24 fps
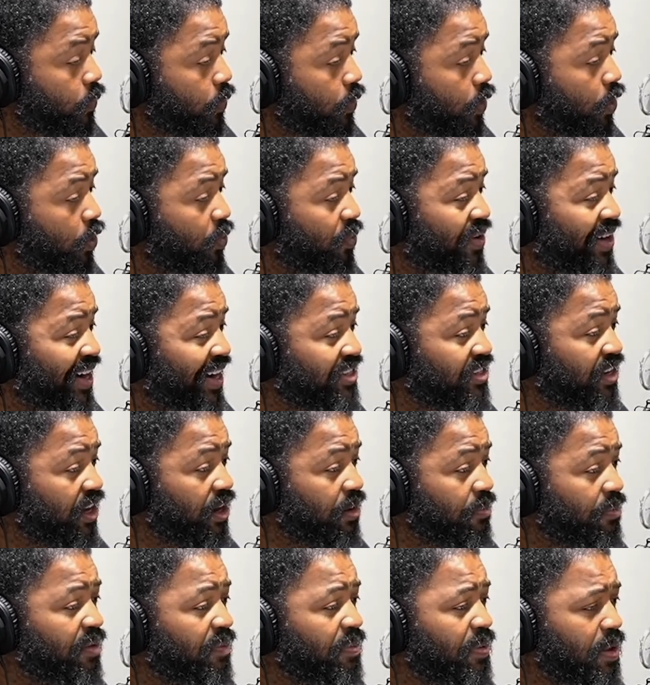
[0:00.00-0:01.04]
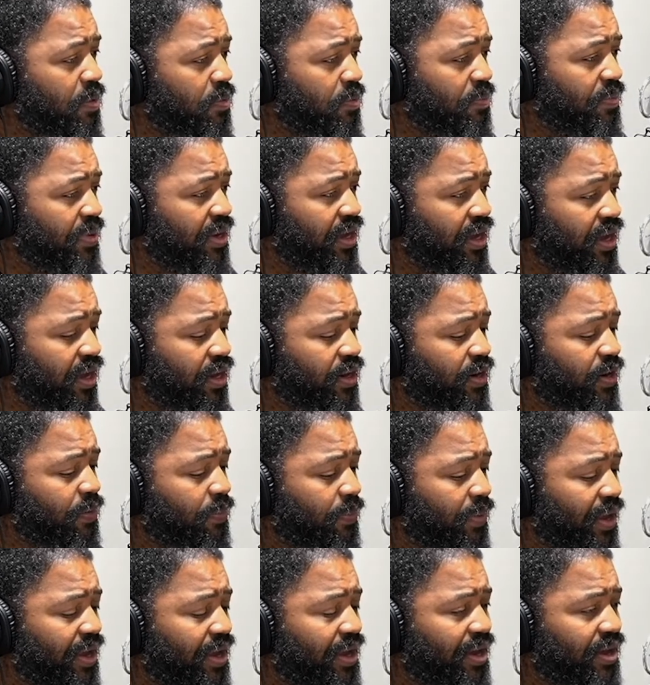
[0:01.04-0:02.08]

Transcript: or when I talk about people being underpaid,